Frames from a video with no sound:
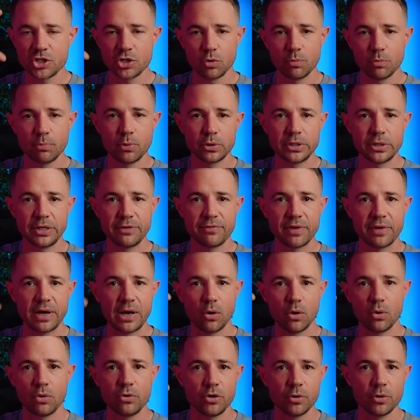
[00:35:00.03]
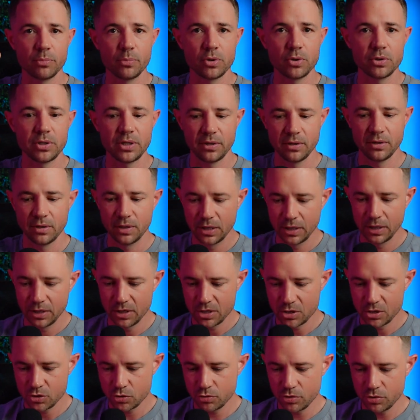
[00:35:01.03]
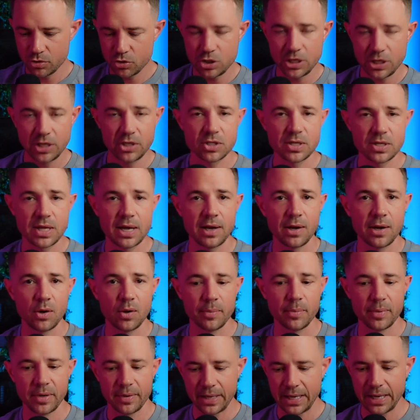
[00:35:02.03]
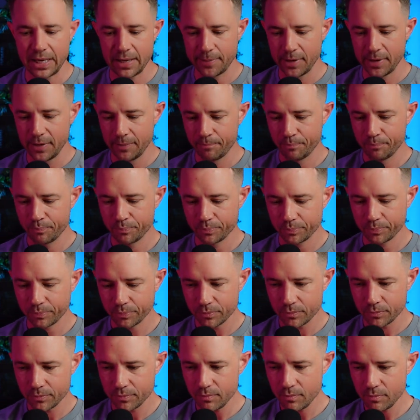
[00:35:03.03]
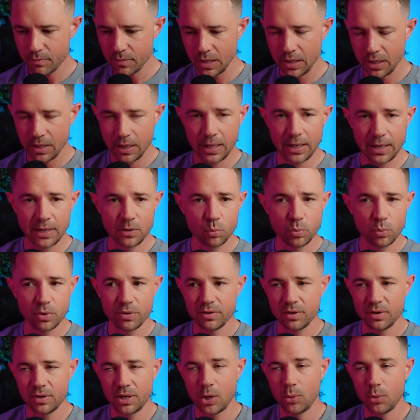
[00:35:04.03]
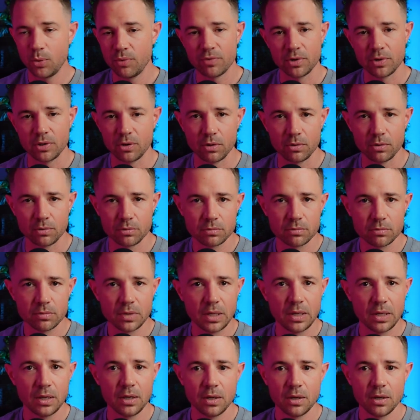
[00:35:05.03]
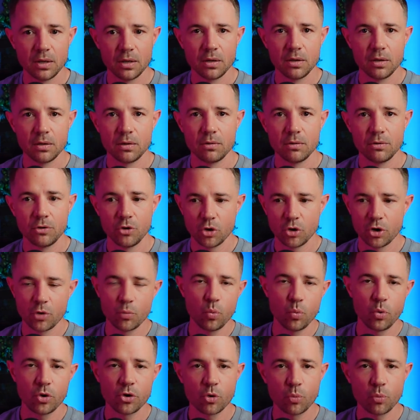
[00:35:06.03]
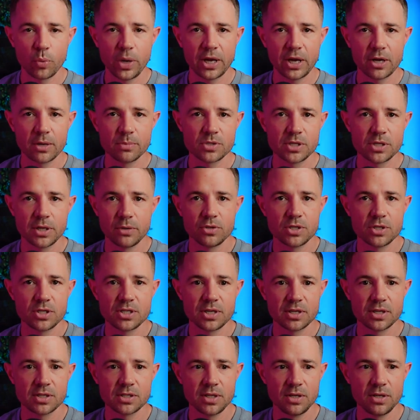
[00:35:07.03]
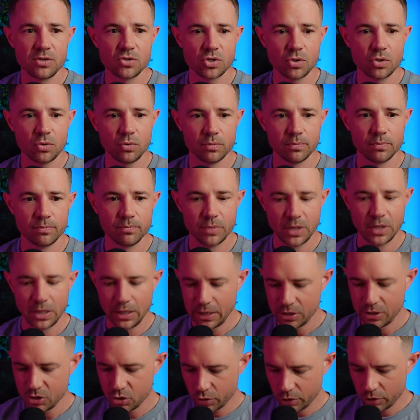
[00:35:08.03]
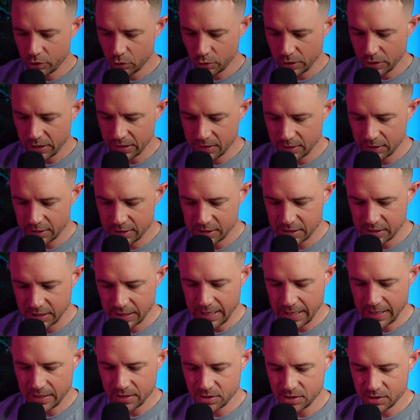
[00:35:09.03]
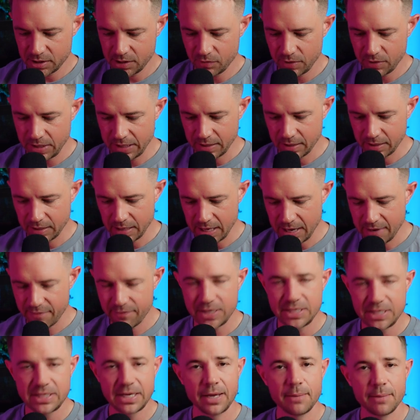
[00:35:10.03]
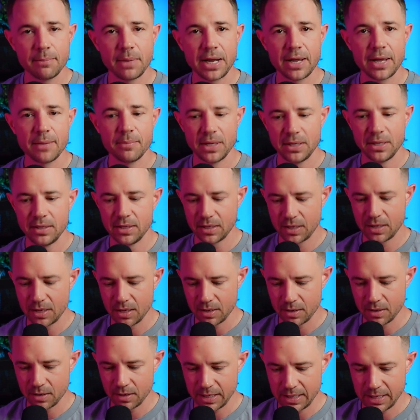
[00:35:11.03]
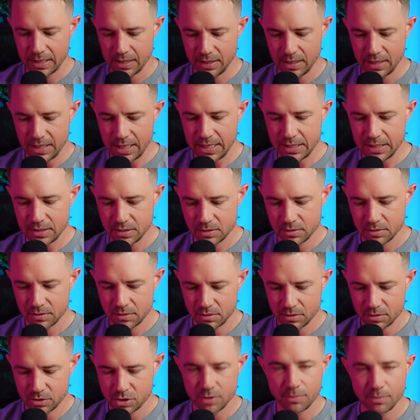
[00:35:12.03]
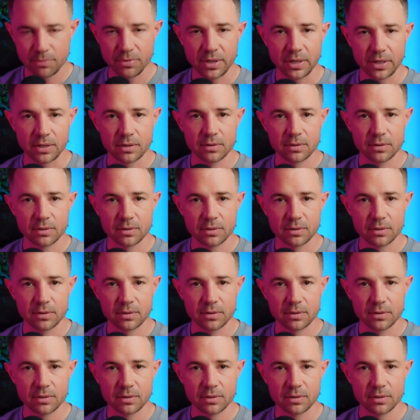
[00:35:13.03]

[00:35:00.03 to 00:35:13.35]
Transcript: body fat on your body. So you change that habit, and within however long, your weight comes down to 16 stone. So you look at the list again and say, right, every time I'm in the car, I eat something.